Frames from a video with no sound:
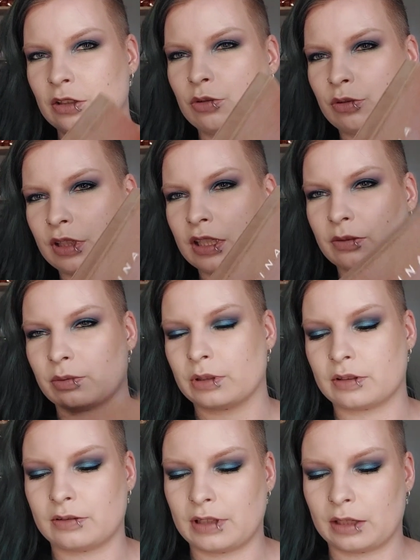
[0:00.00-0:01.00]
use this was
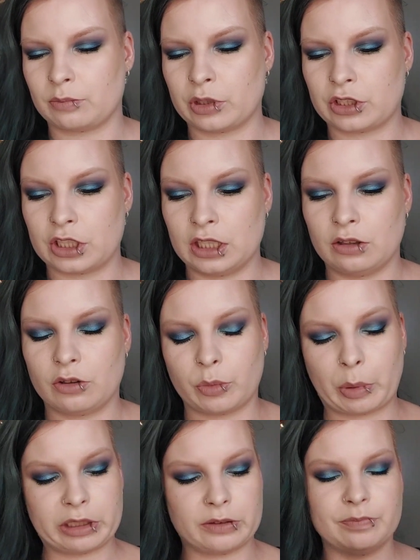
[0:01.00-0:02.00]
that much either,
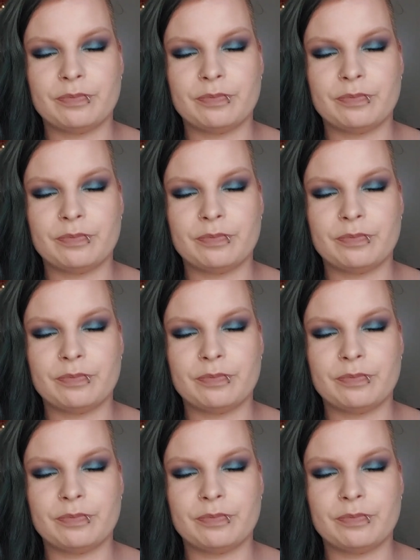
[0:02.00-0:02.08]
but